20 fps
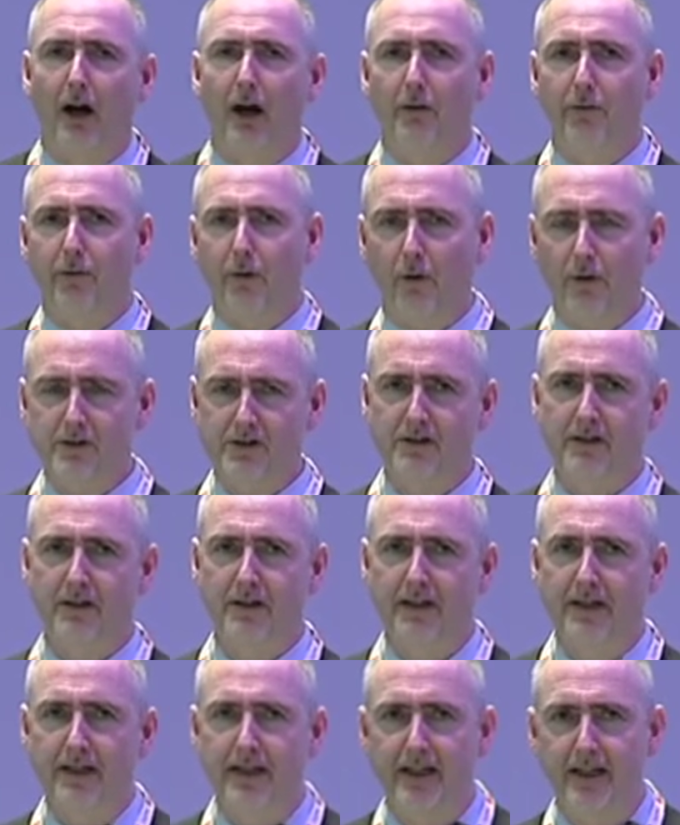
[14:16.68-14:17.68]

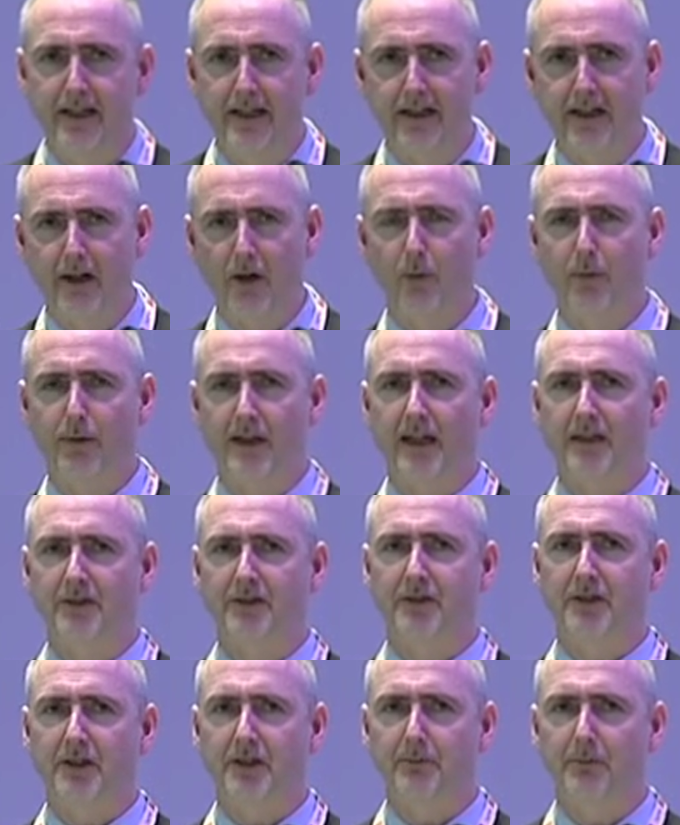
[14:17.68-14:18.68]
Unfortunately, in our
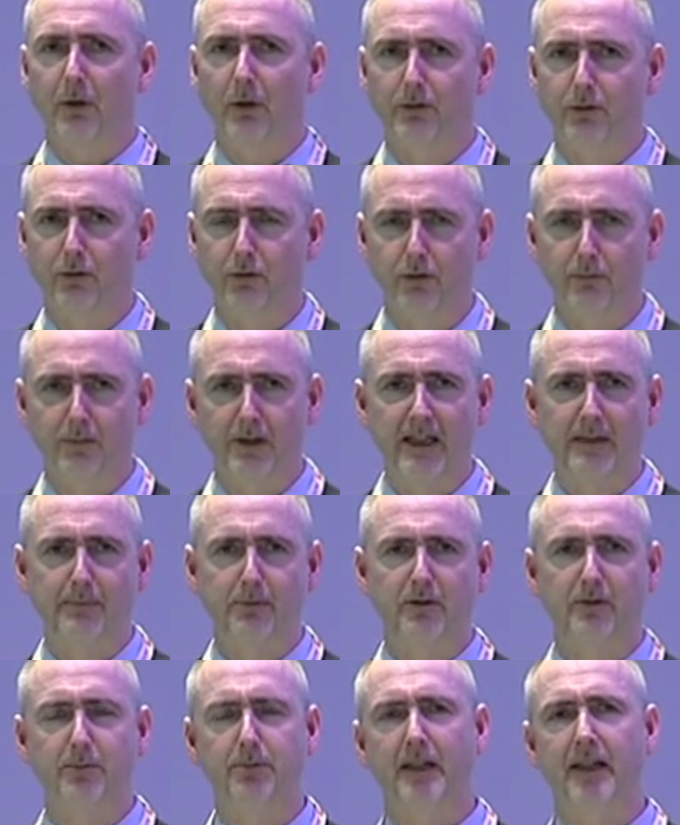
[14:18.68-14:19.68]
plants and most other
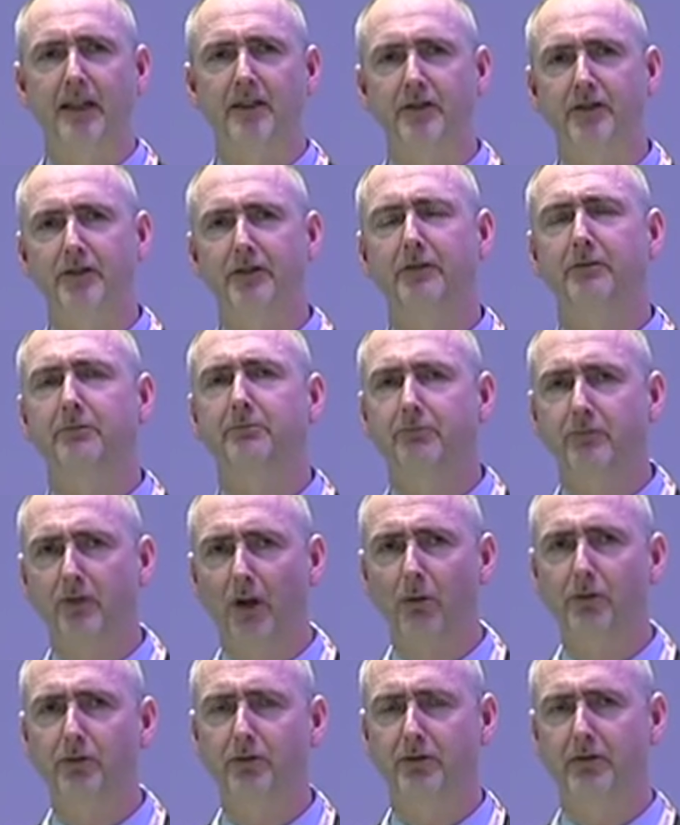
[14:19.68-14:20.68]
people's plants,
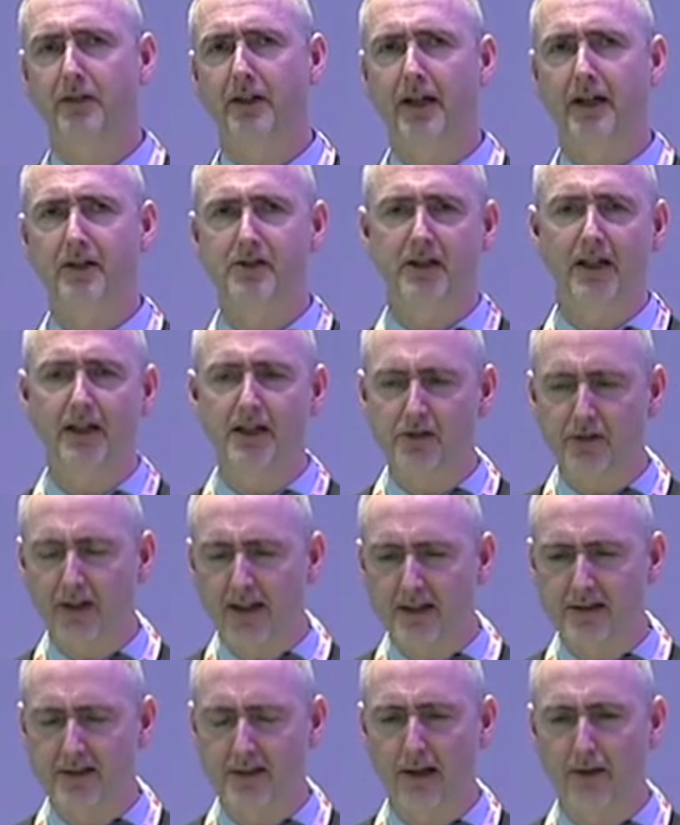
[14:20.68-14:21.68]
those air change
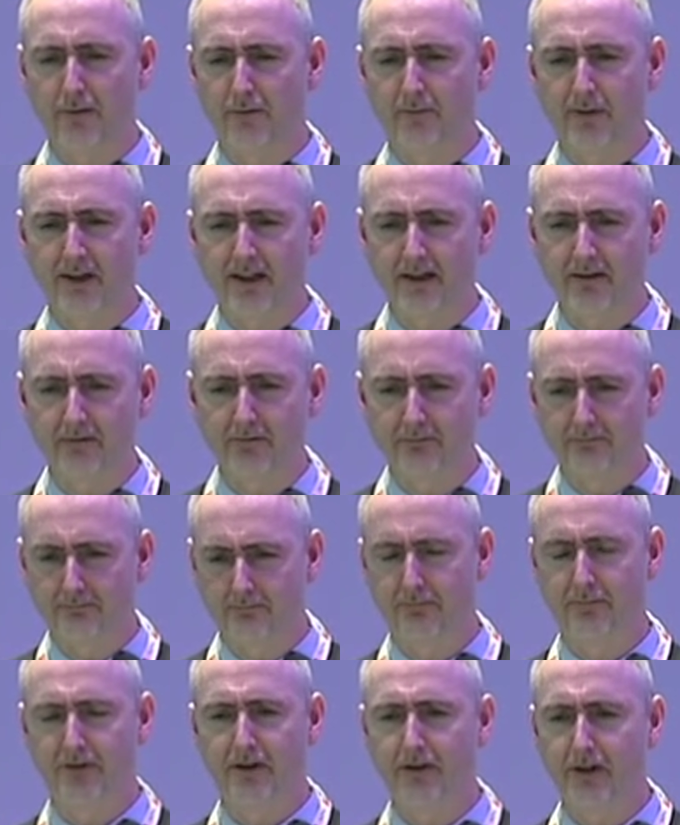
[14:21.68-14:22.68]
rates have been
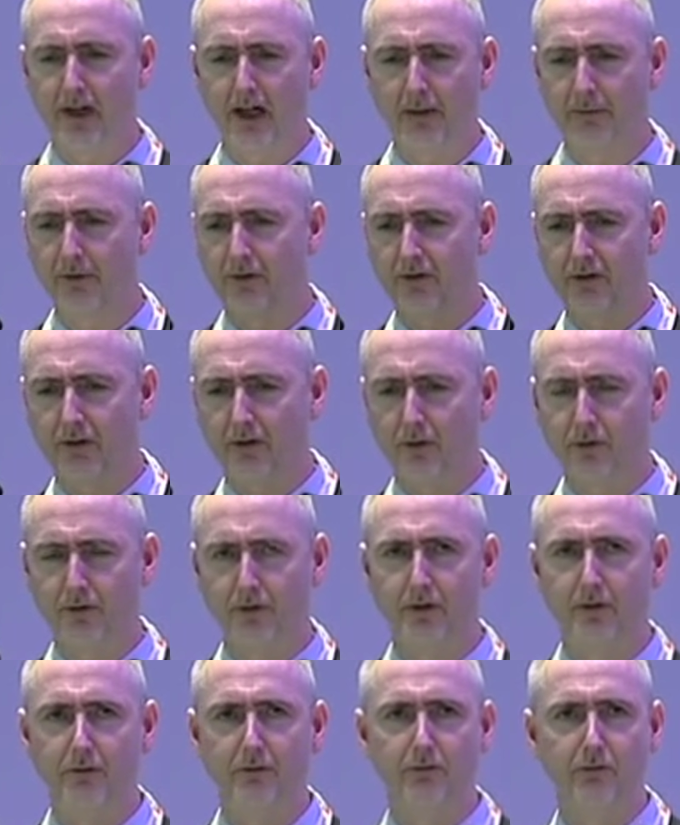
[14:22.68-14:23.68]
determined
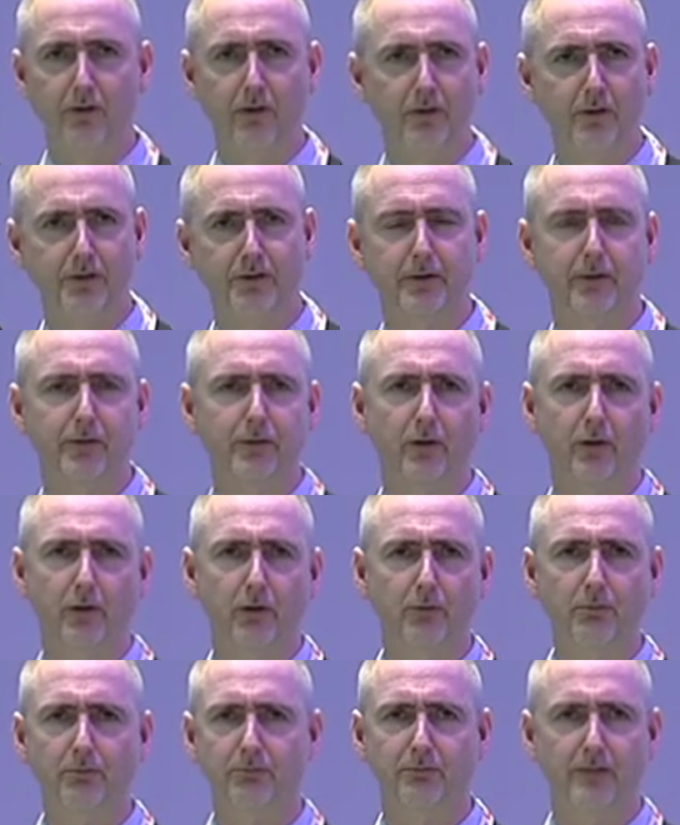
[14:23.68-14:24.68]
using rules of
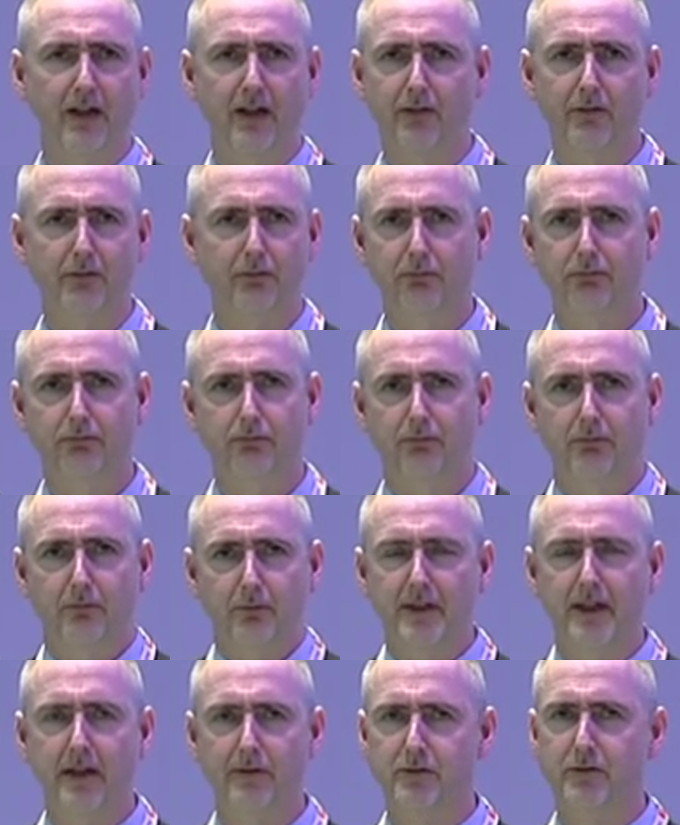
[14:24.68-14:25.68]
thumb that
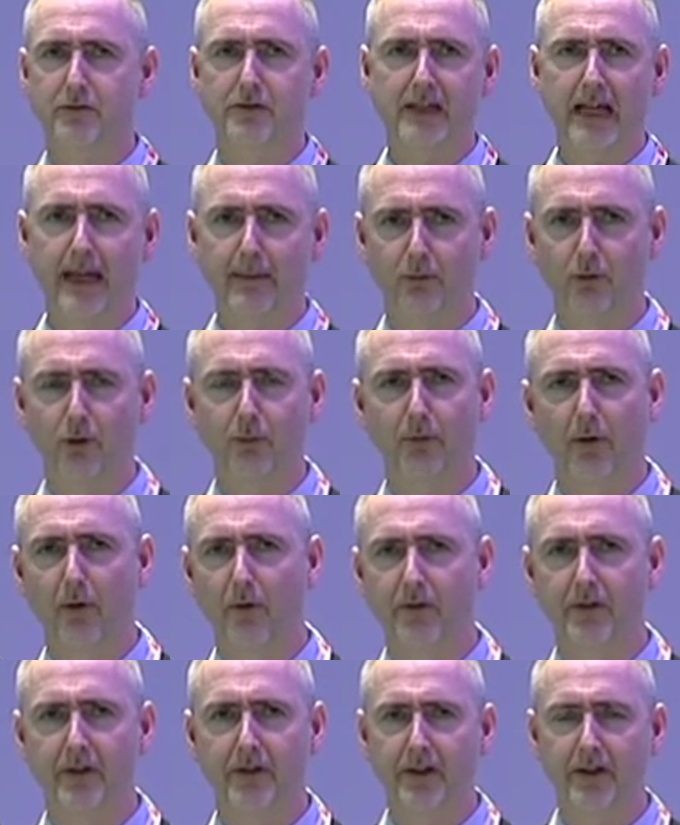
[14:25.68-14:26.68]
we have just kept up
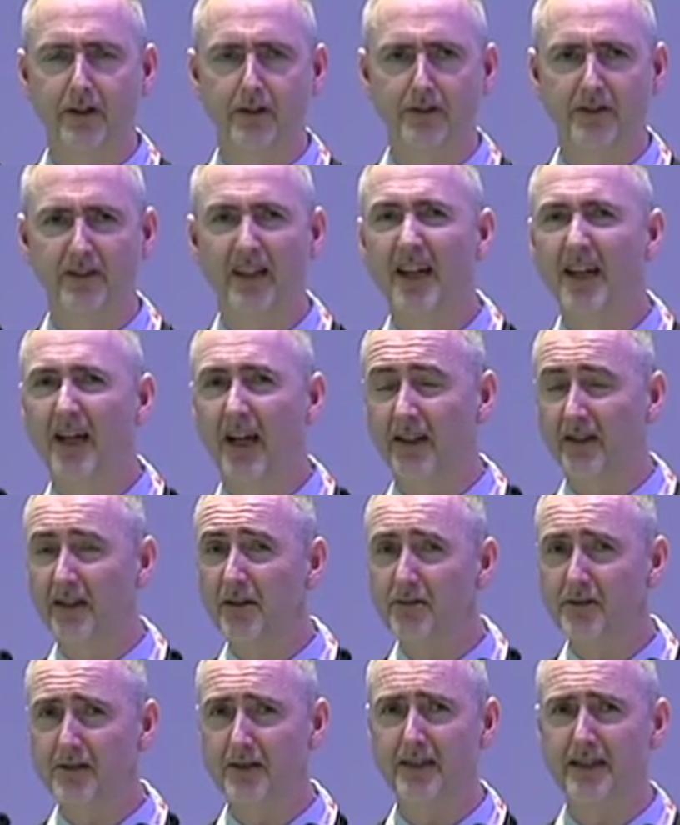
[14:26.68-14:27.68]
over the years, and
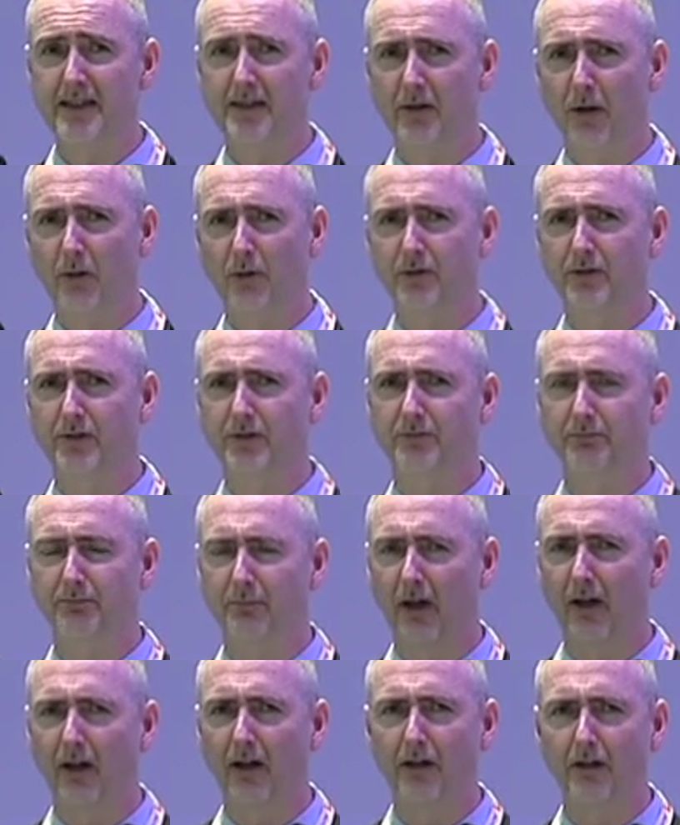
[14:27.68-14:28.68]
usually those
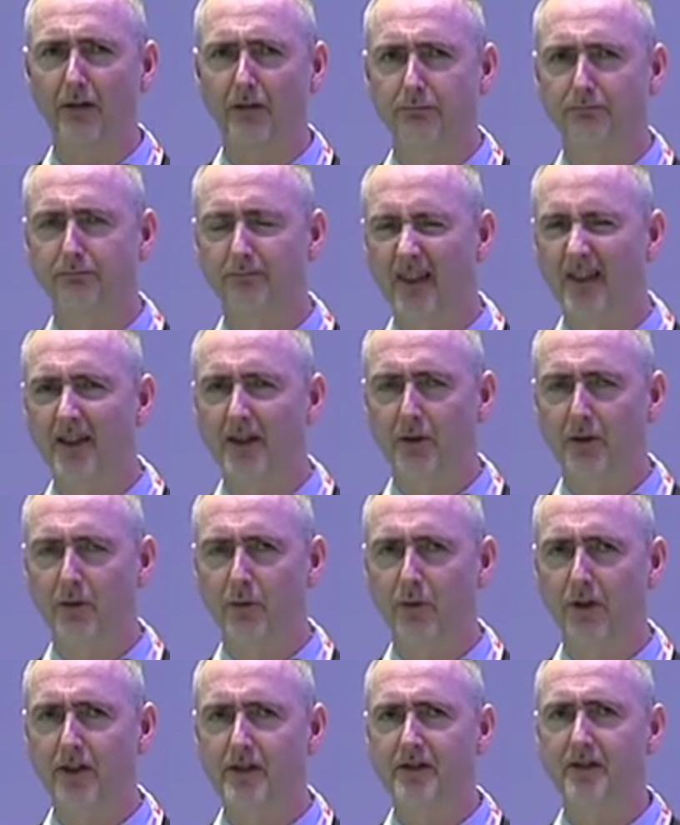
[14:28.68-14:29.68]
are
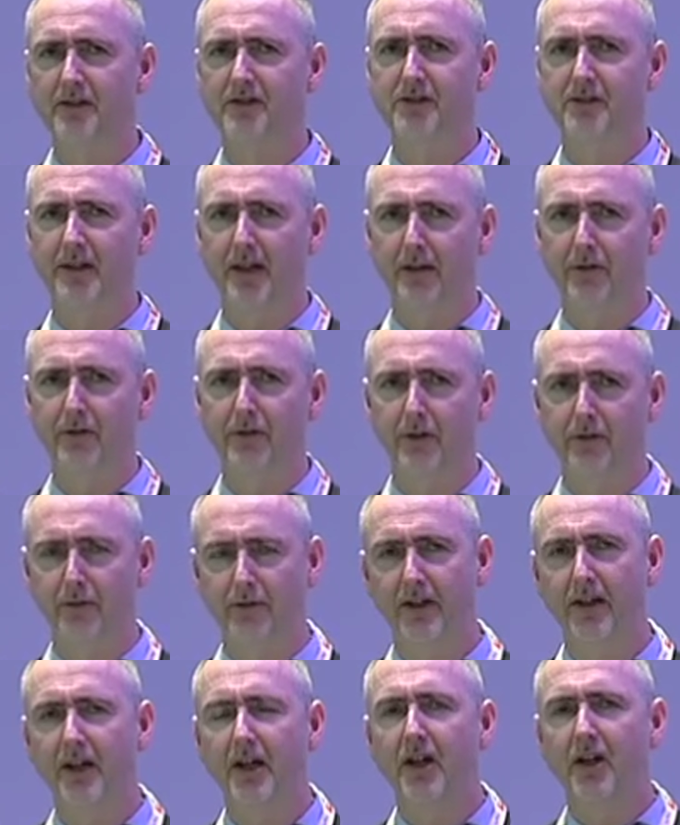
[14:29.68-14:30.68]
quite
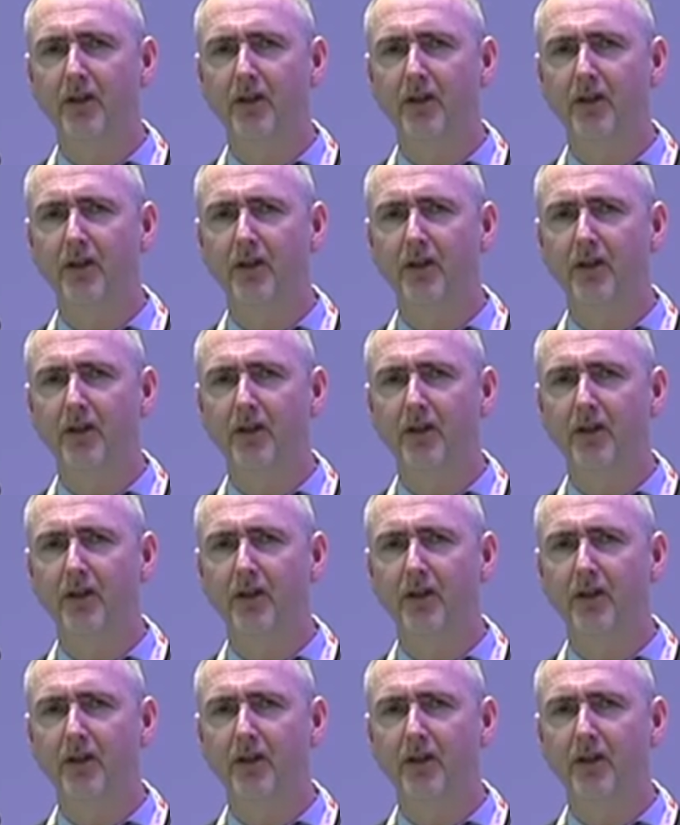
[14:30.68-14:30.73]
conservative.